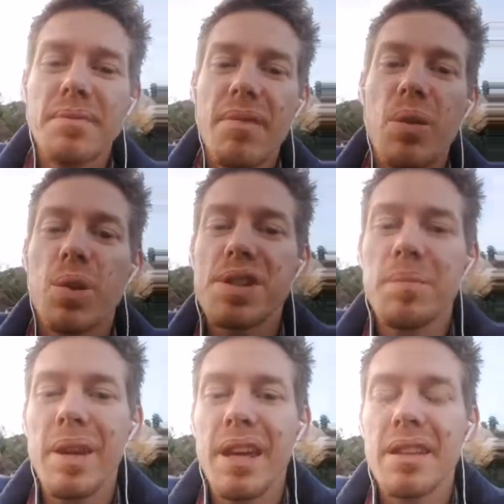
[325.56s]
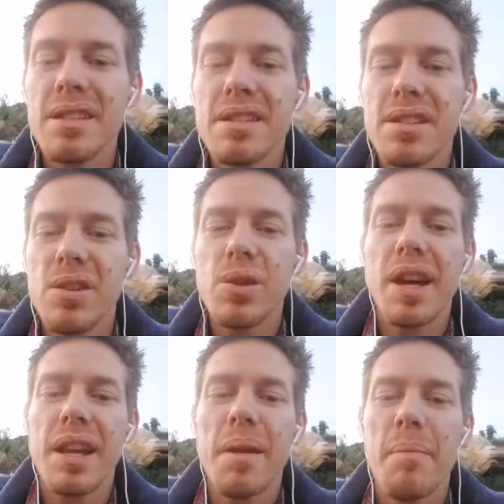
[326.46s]
which means you
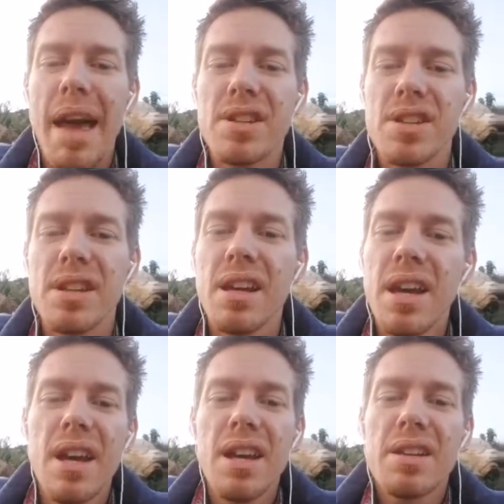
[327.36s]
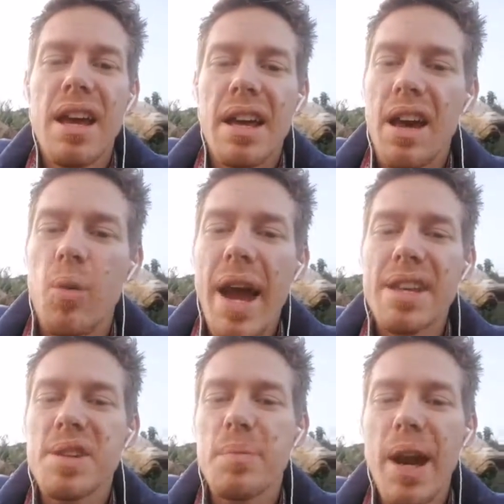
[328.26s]
can imagine a way
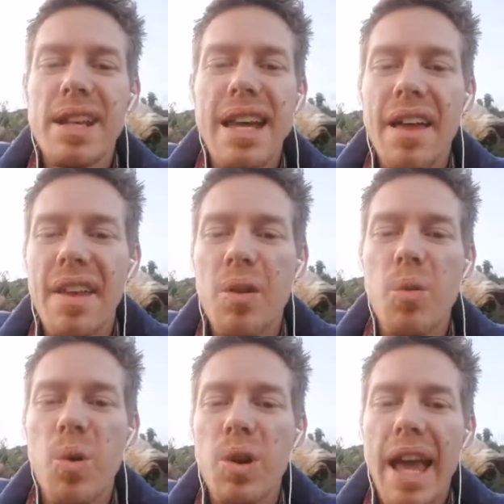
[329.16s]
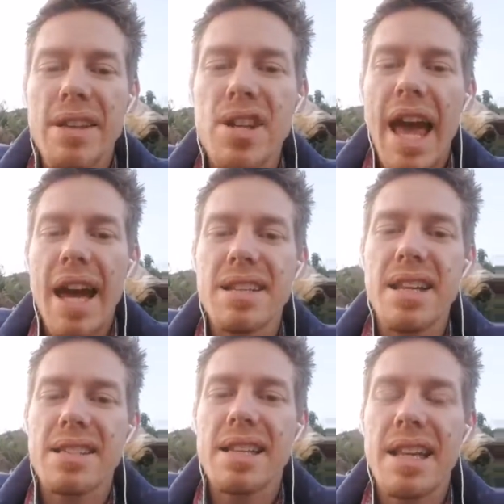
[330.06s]
to break down that wall and to
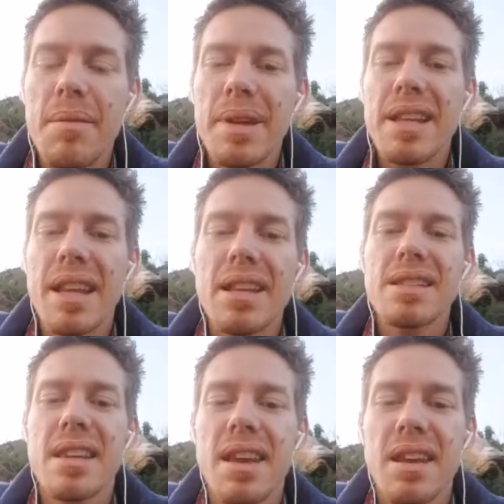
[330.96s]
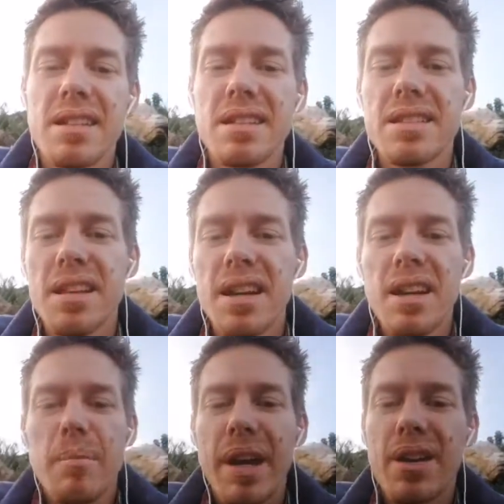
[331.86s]
access limitlessness.
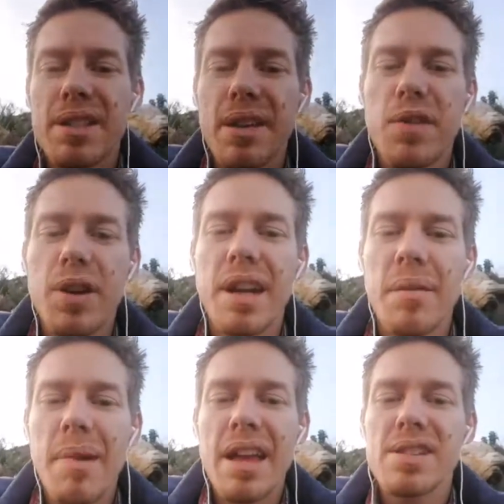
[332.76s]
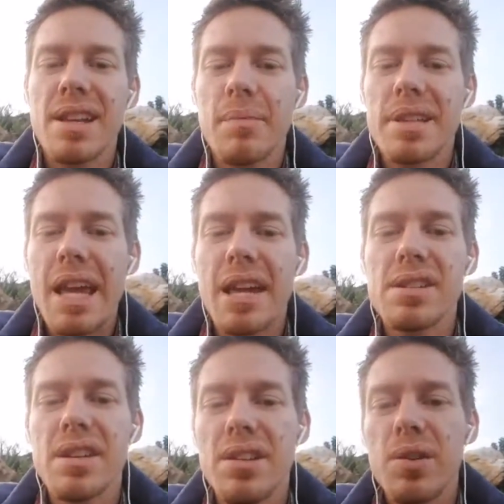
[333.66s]
Because if you can imagine
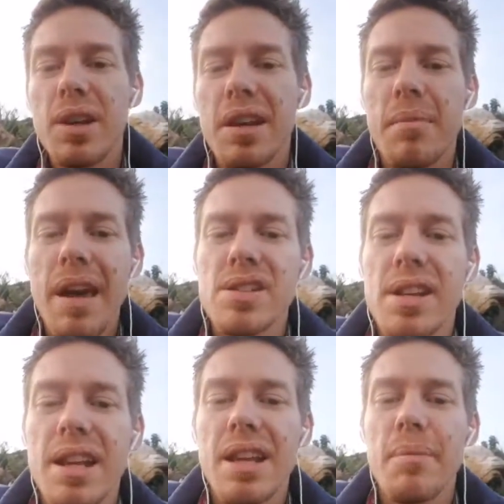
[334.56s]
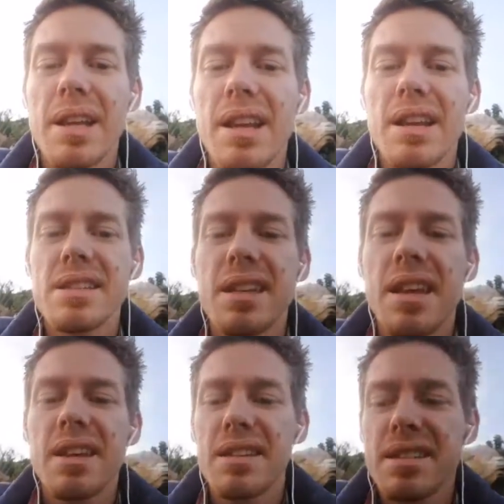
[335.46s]
limitation, you can imagine
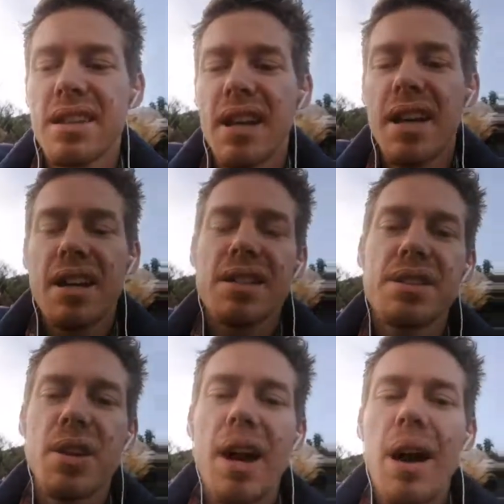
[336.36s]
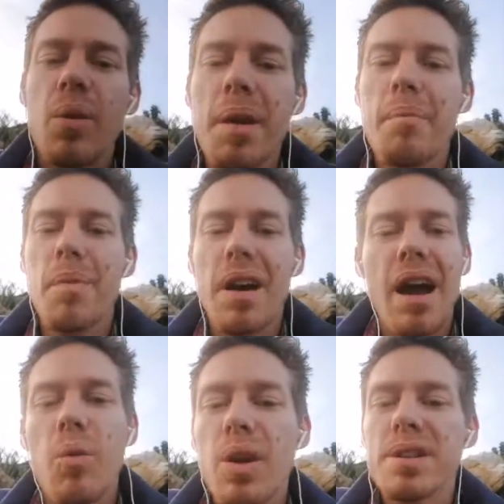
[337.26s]
limitlessness. So I
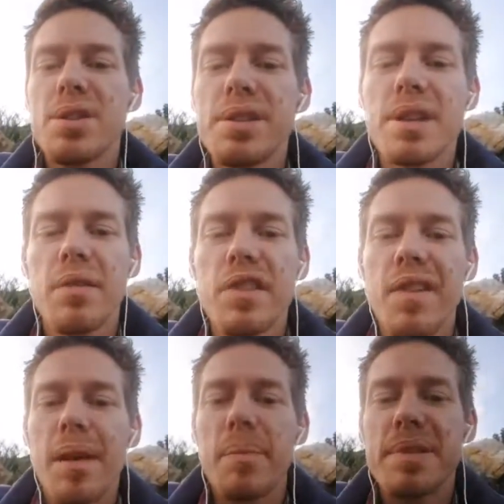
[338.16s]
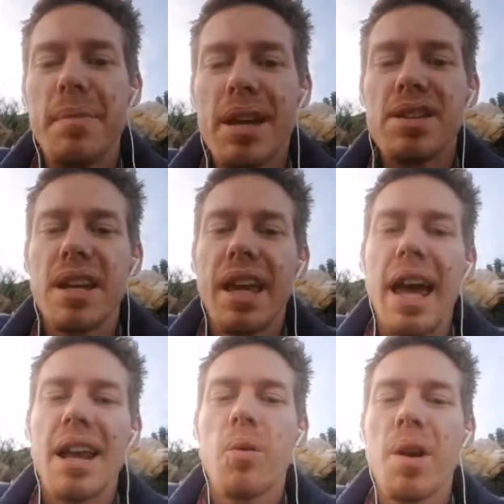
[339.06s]
want to self-develop as much as I
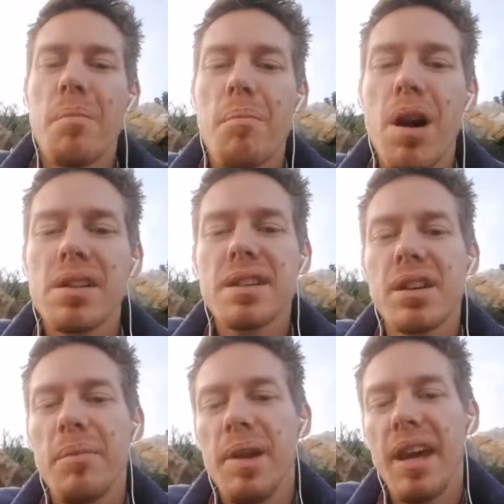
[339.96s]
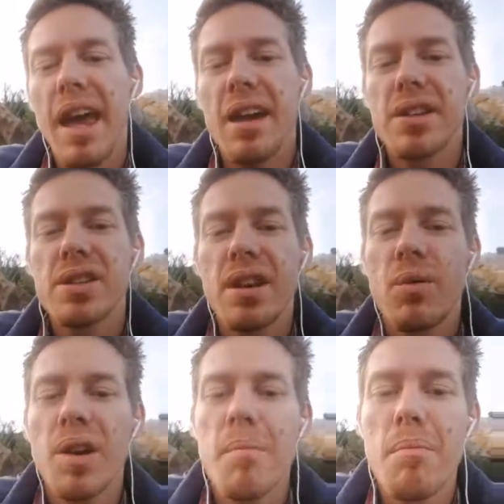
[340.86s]
can. I want to master communication. I
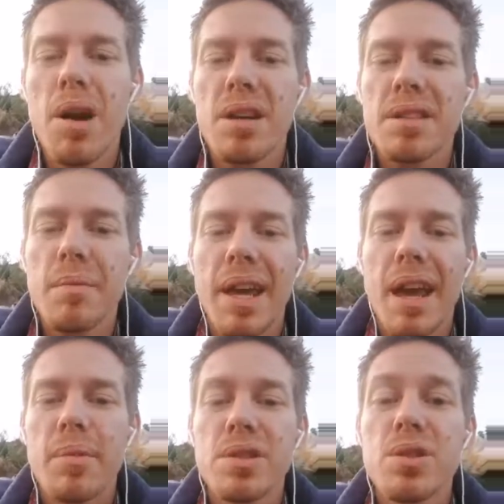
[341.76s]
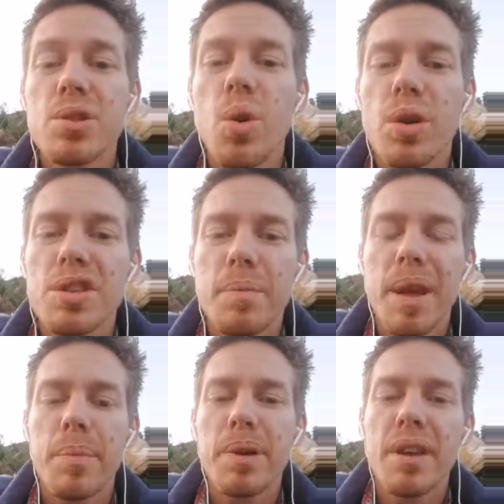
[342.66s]
want to master being able to talk to
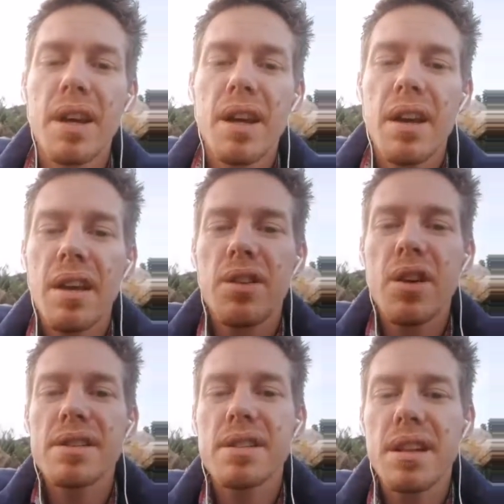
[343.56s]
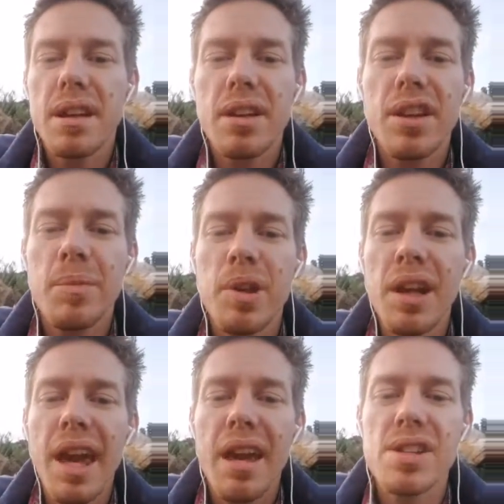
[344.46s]
people. You know, it's
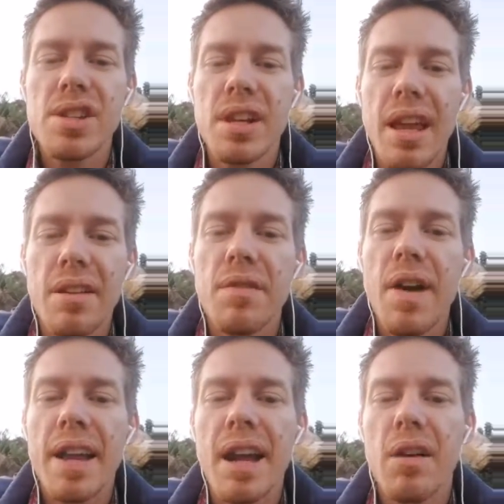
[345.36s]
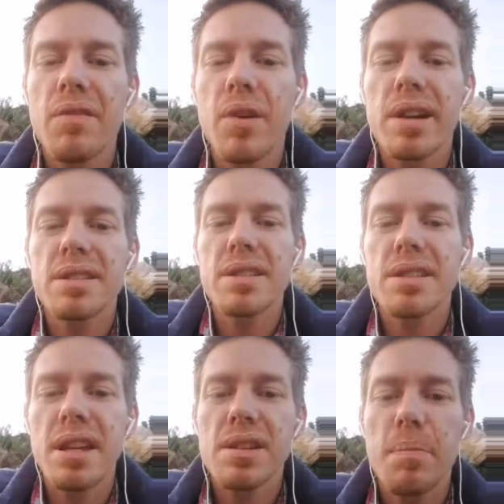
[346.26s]
communication and finding our voice is
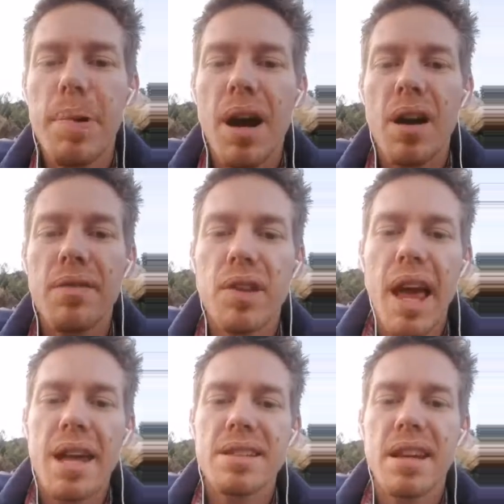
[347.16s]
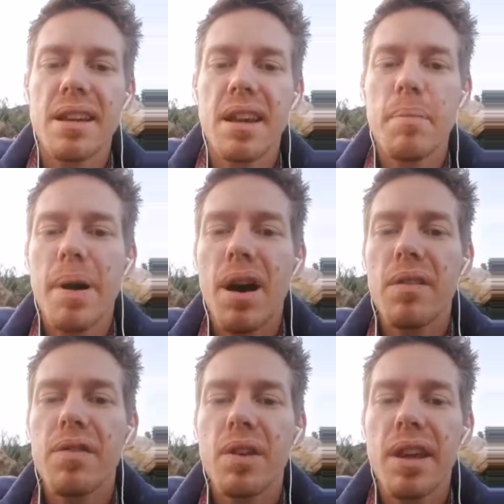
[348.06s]
such a powerful asset and a
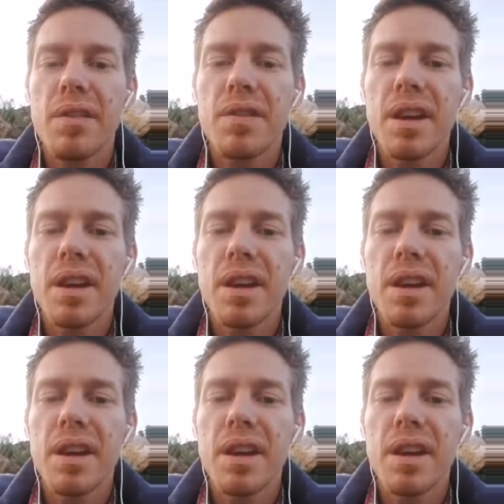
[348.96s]
powerful gift